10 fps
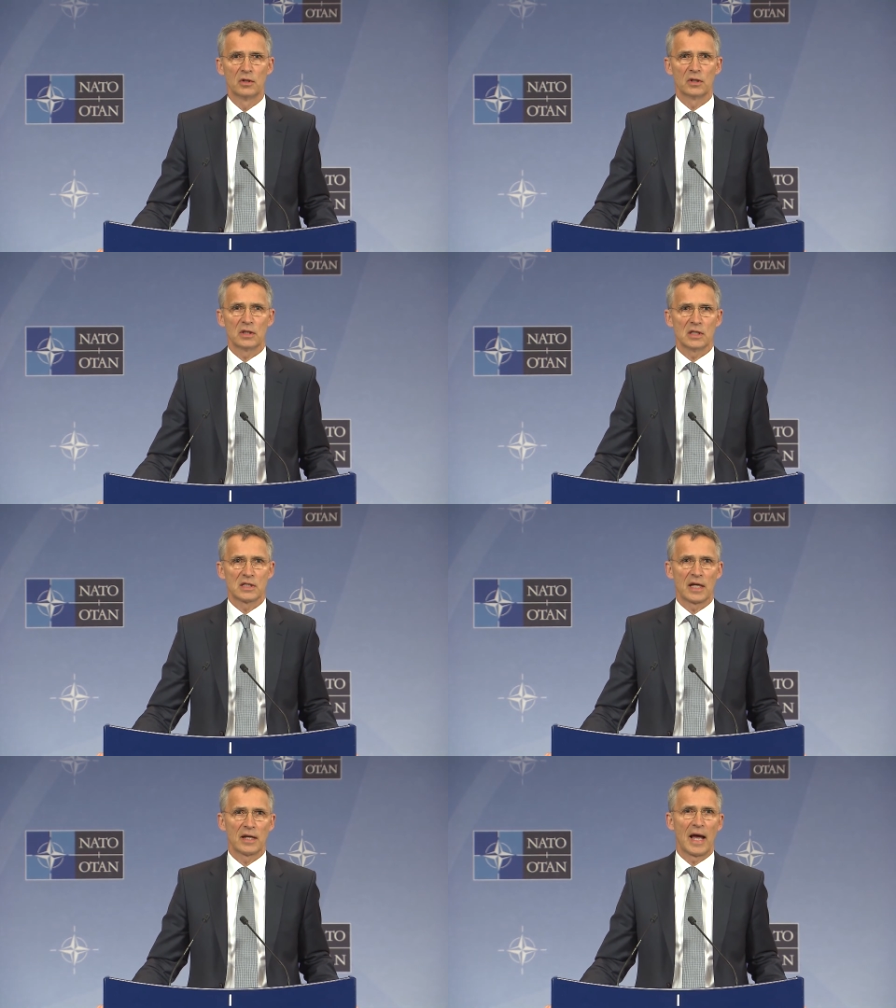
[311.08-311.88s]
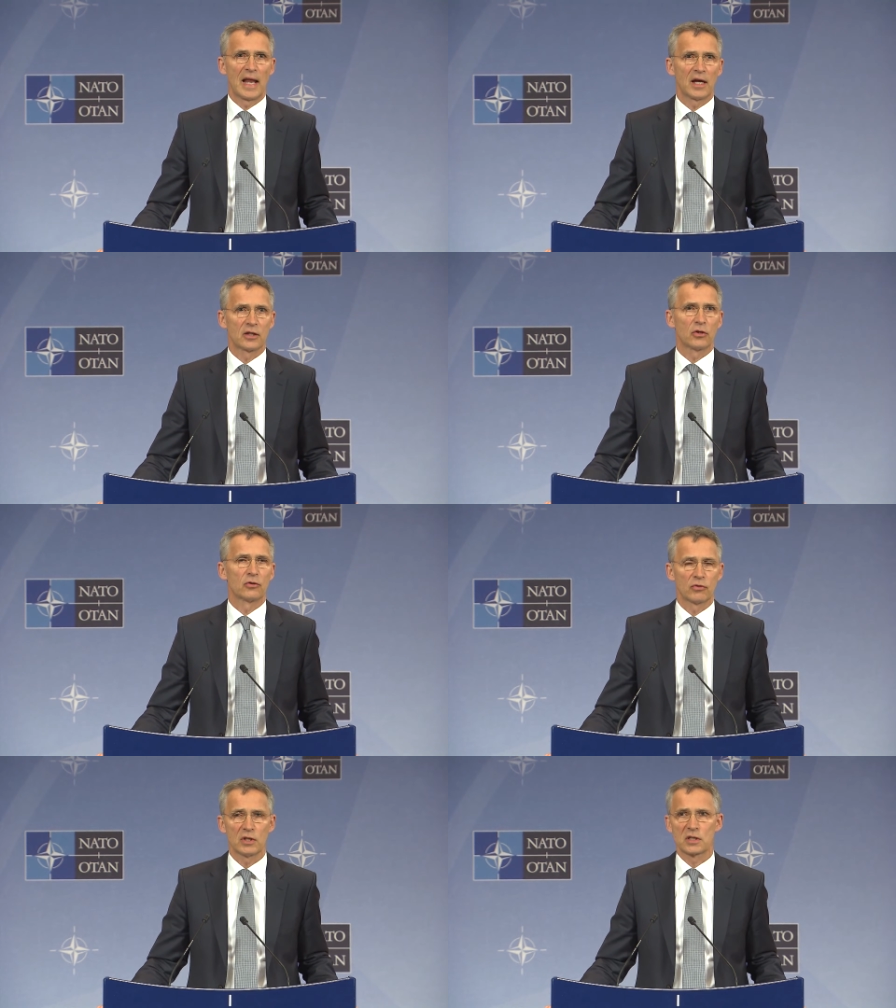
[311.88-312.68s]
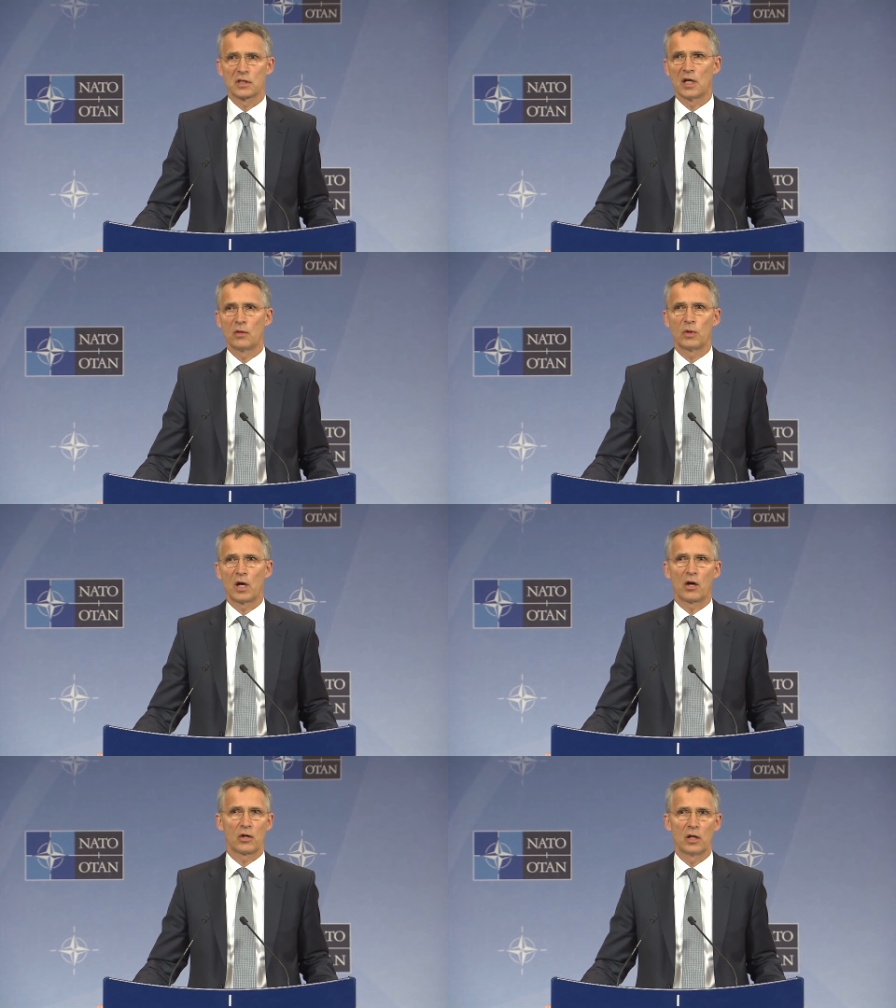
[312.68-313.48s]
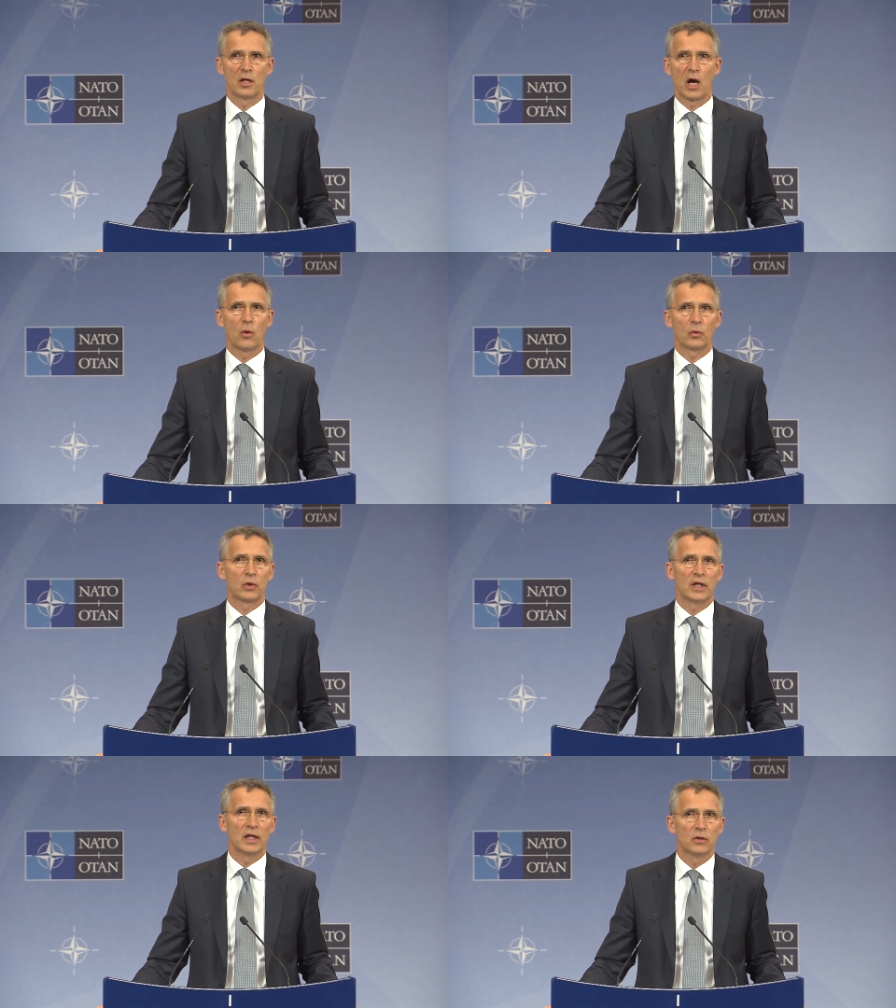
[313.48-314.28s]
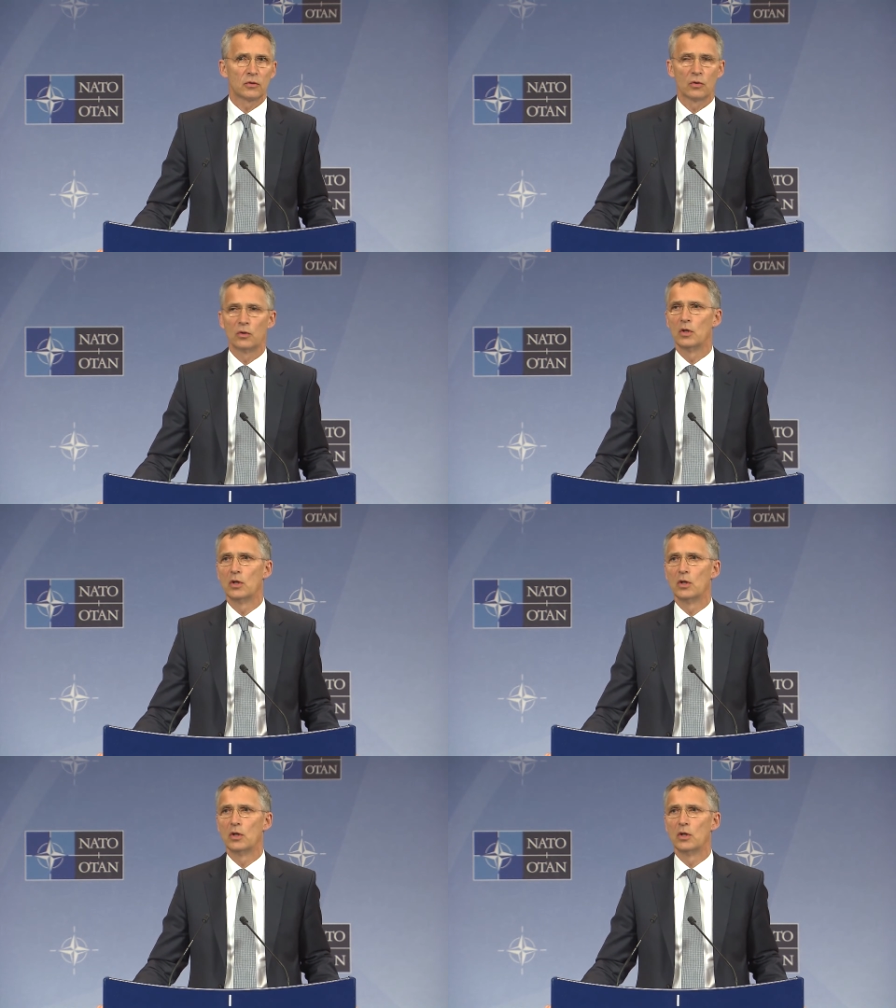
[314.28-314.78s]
Eastern Allied countries, and we are now looking into